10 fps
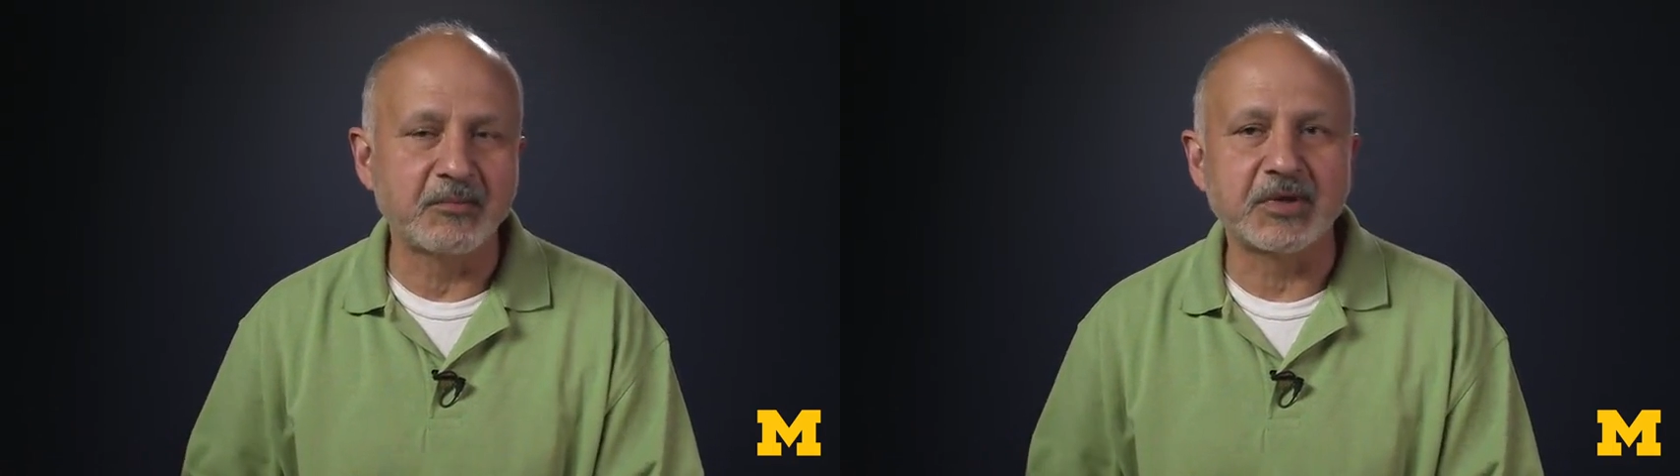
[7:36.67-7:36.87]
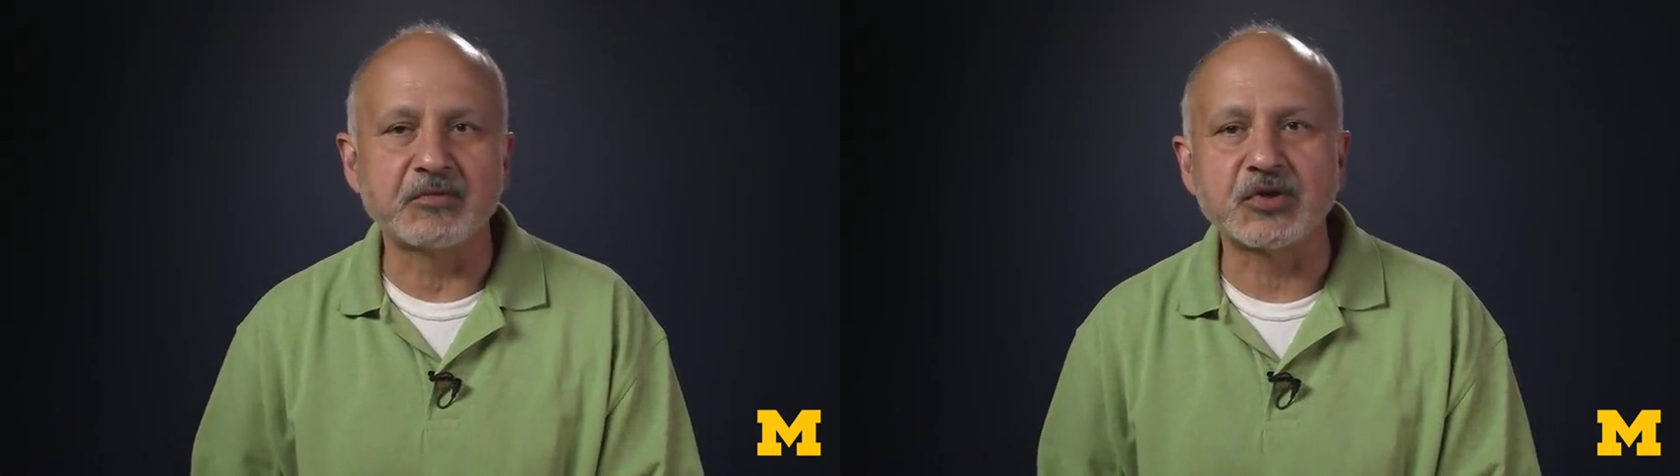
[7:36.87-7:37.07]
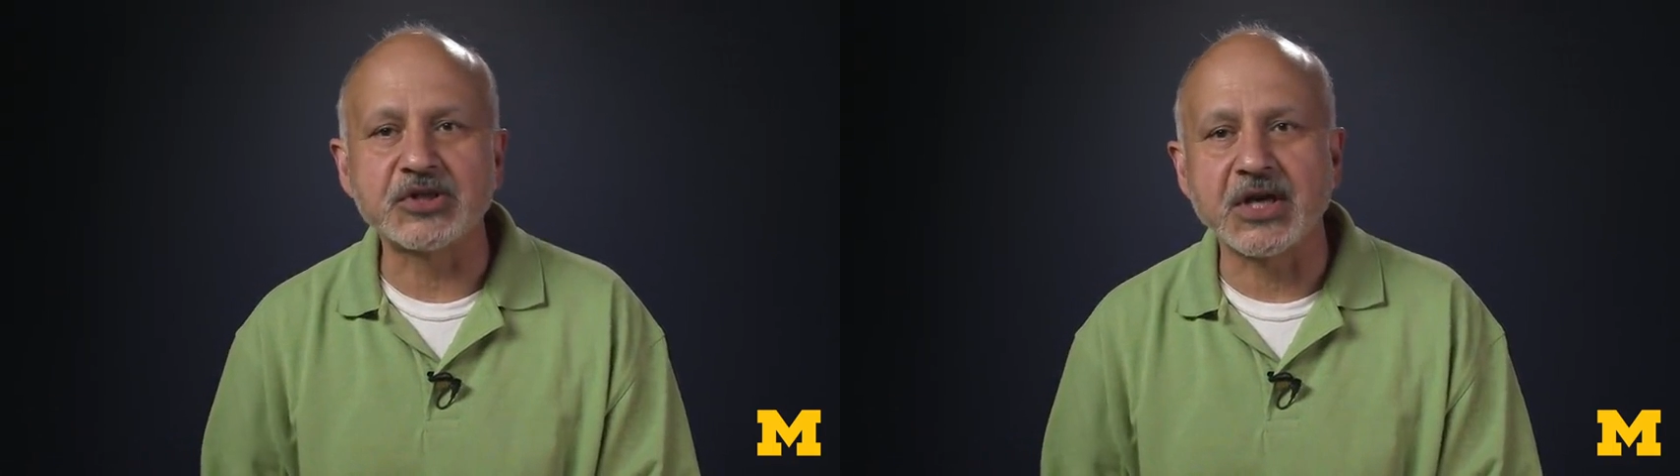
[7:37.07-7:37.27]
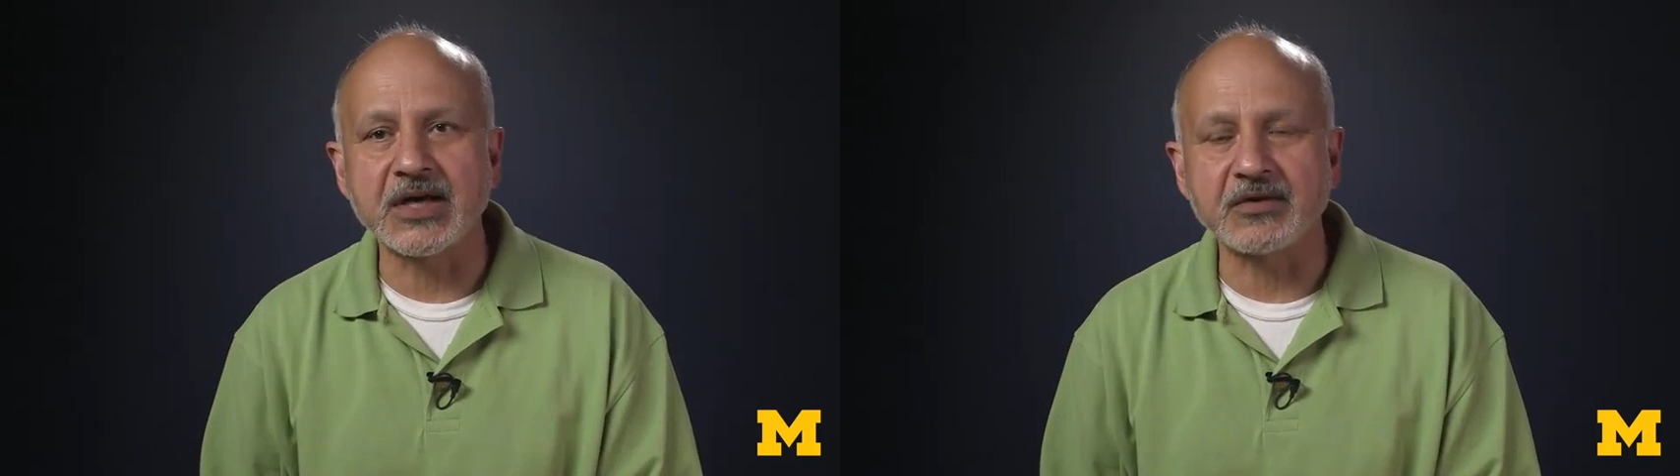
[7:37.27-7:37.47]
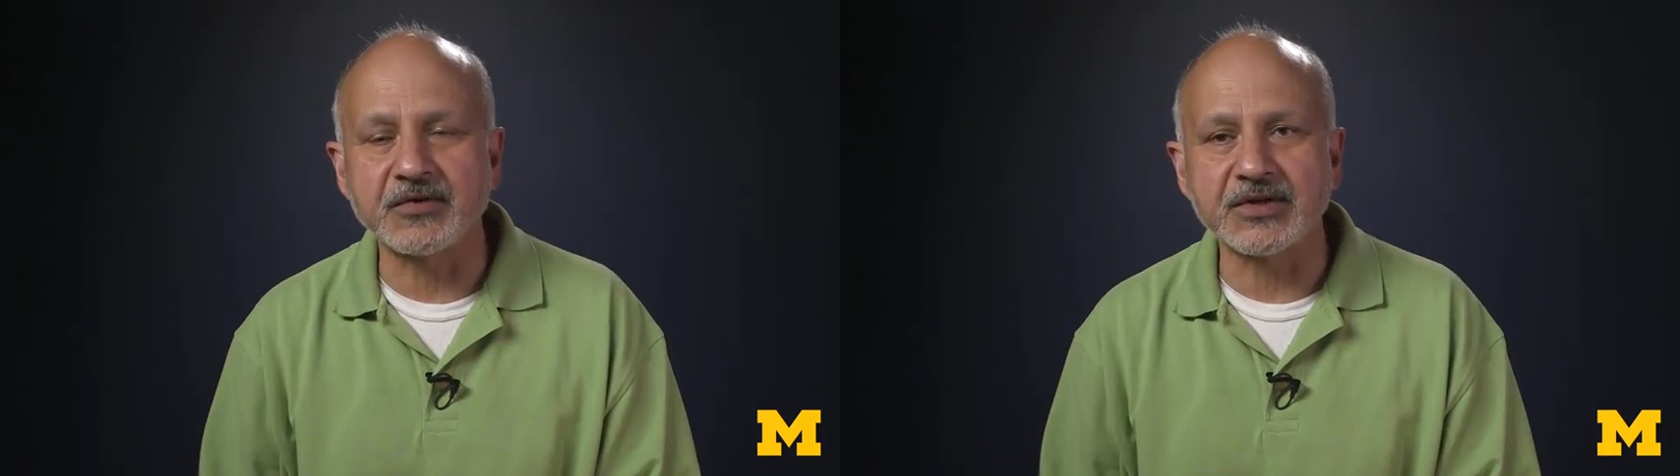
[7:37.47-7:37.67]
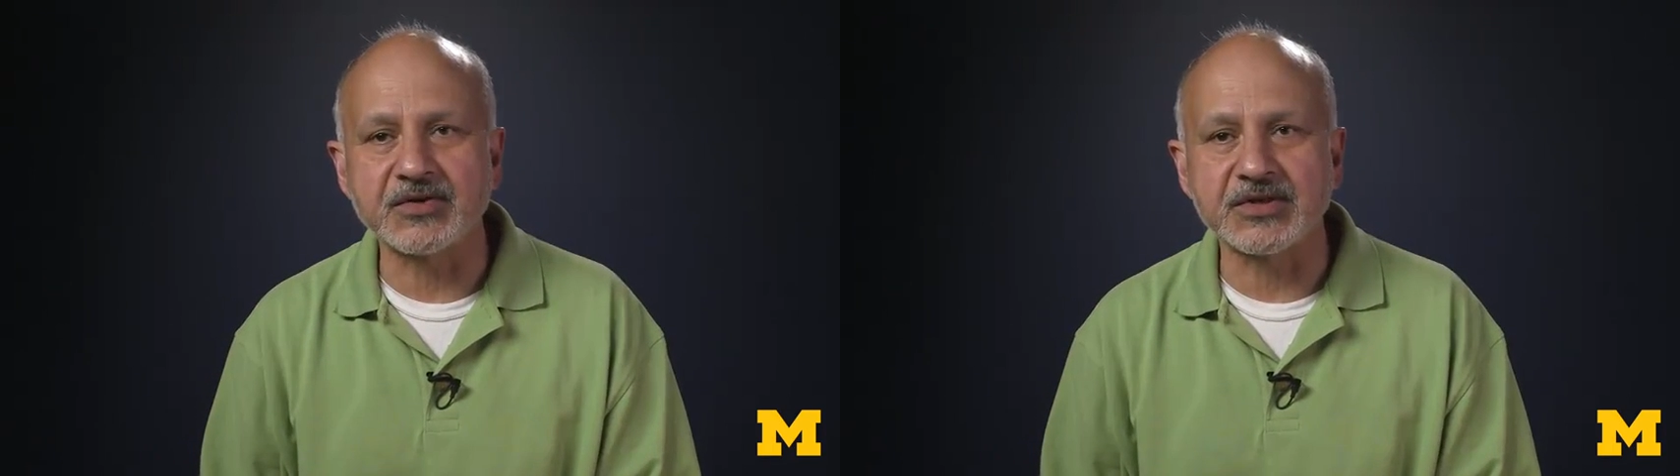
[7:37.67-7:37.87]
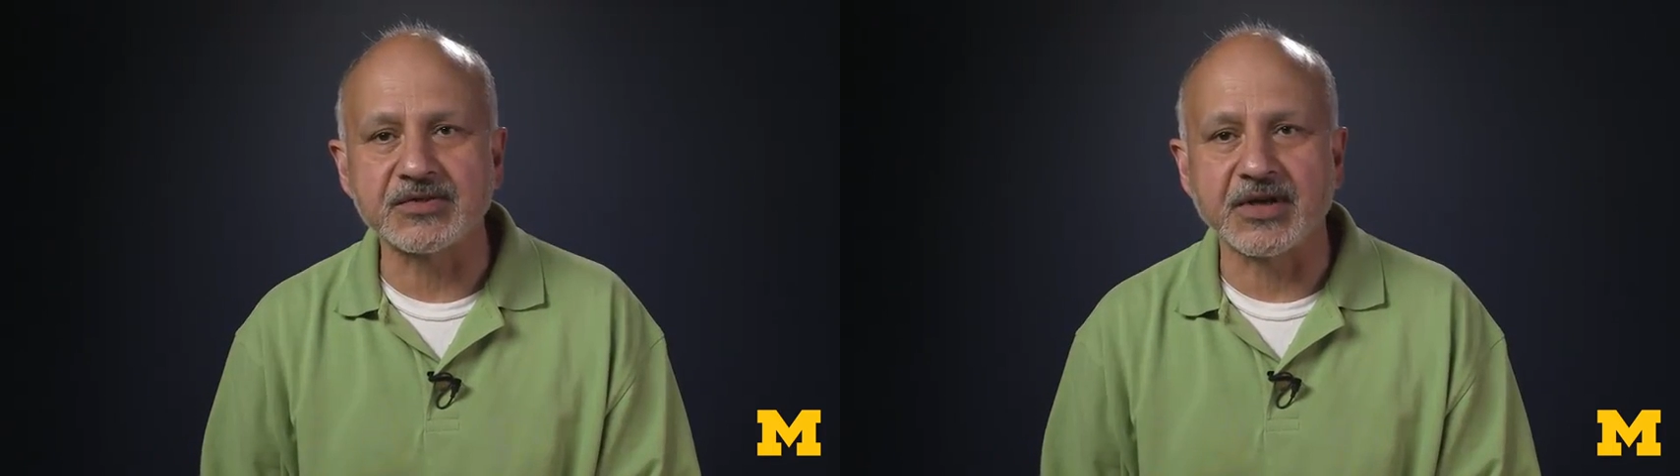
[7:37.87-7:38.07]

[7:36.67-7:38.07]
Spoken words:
But what kind of interest